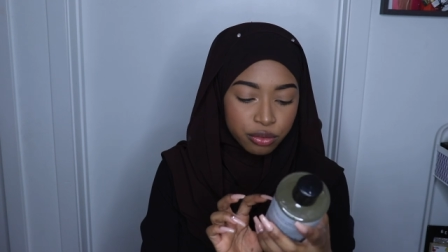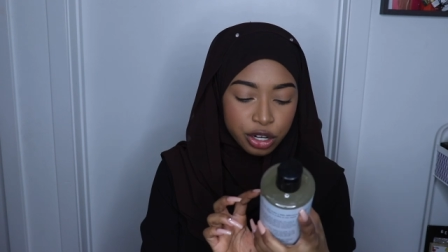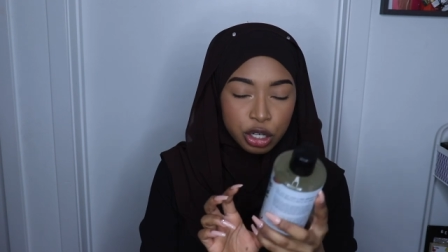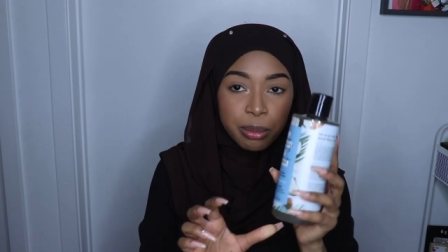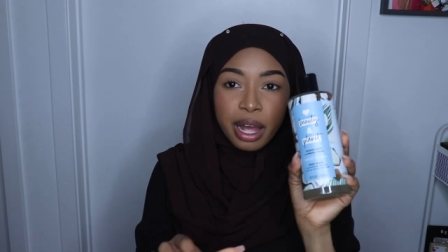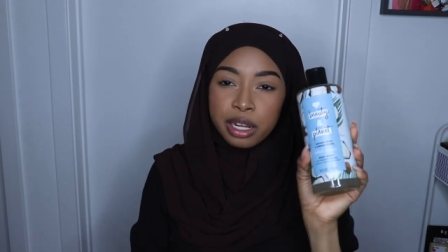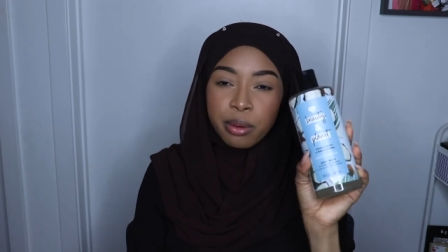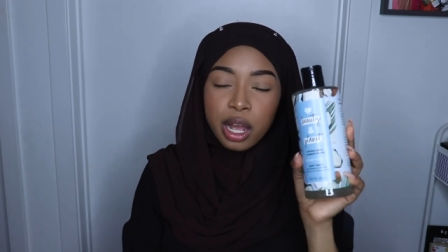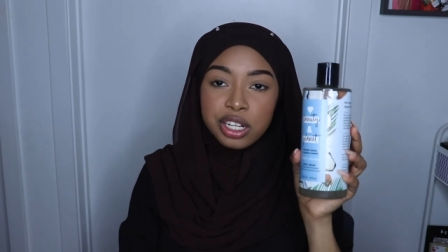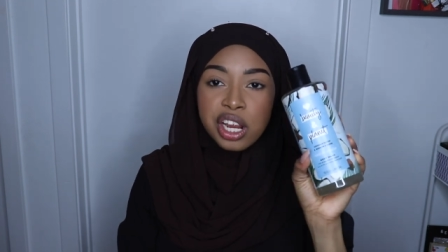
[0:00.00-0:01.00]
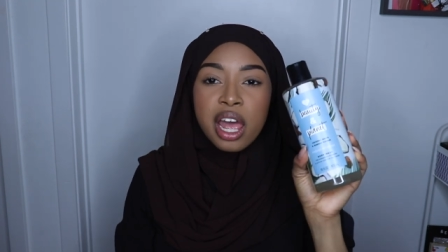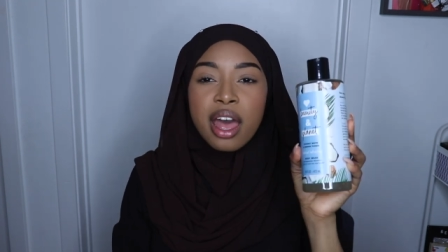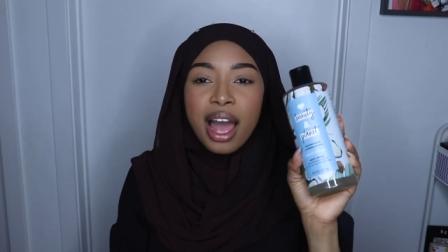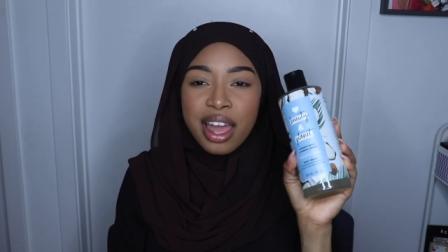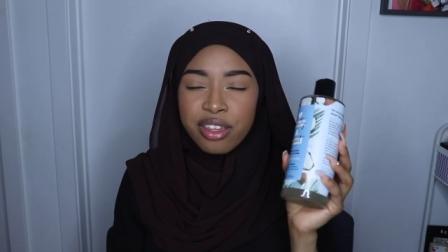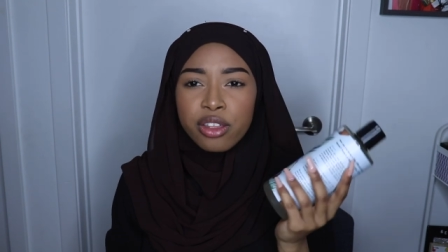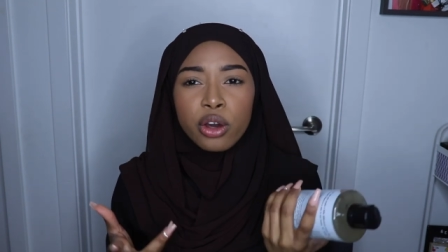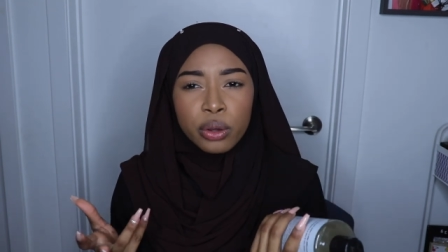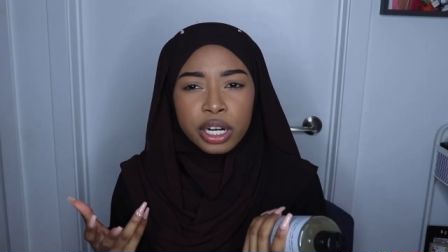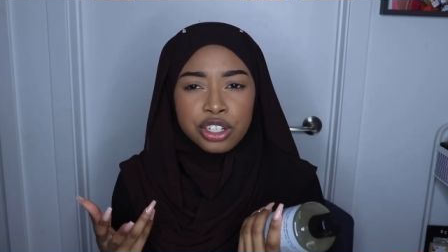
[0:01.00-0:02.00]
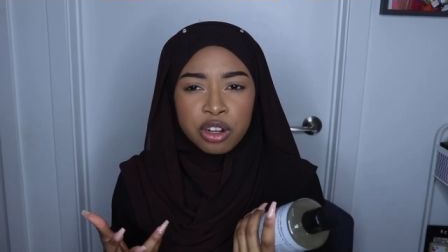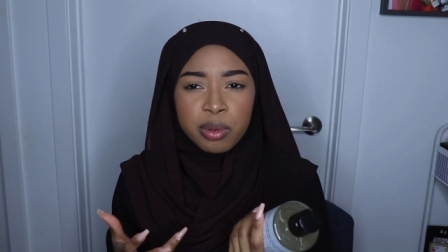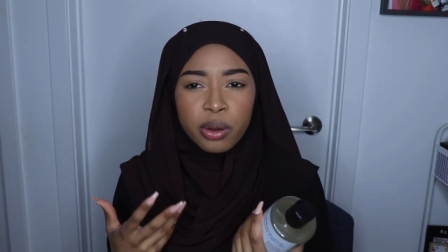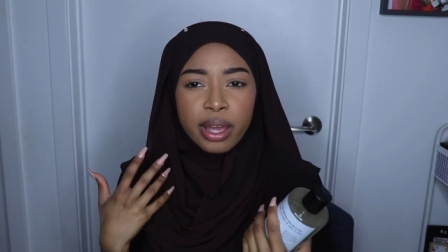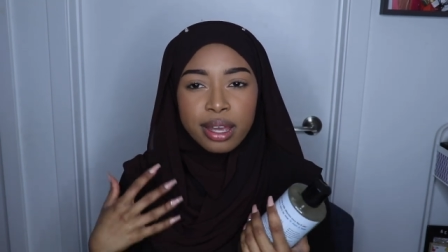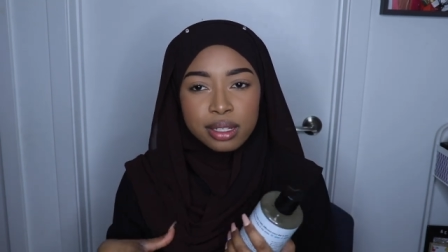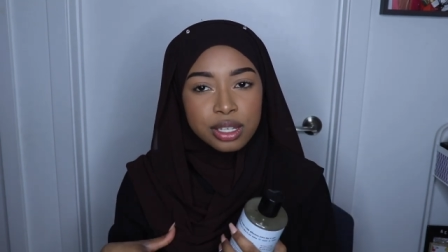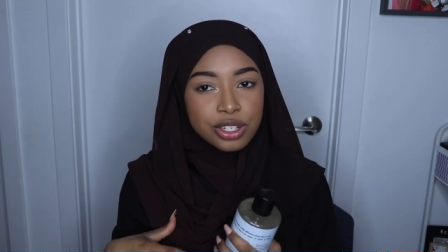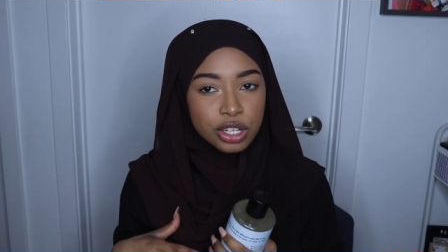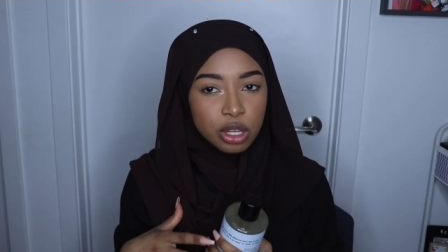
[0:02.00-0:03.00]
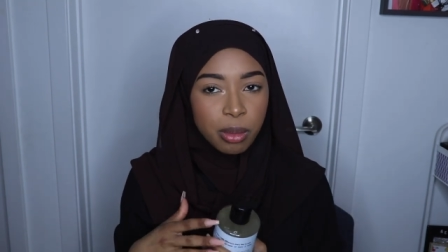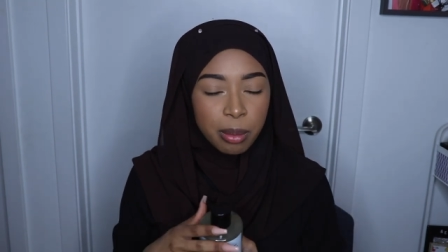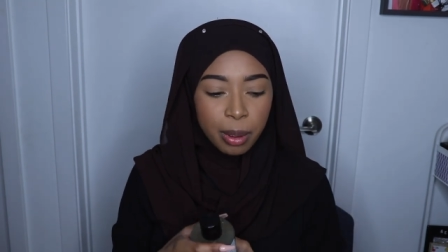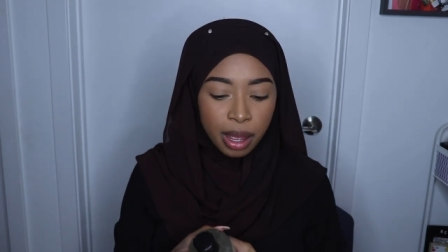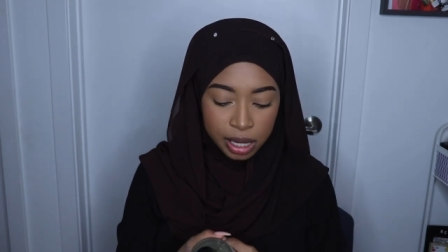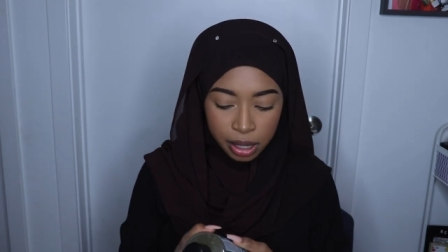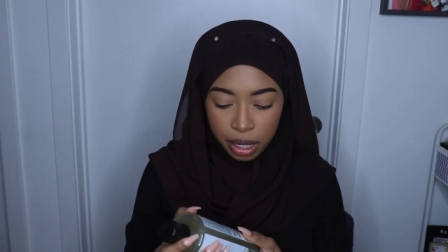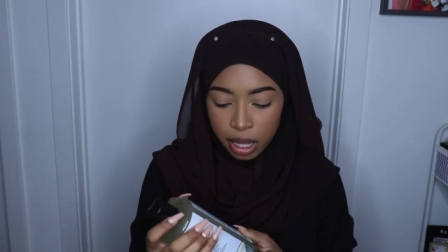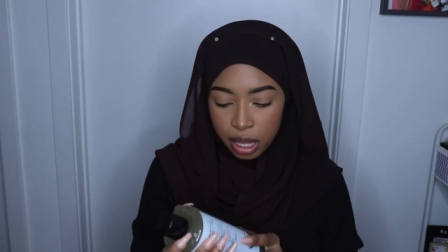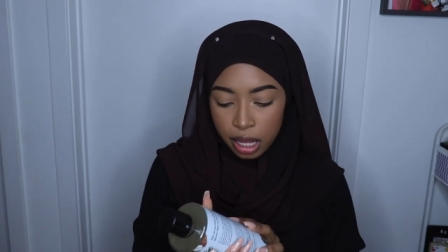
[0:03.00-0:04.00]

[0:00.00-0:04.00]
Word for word: Refresher Body Wash. I think the coconut should be okay because it's just on my body.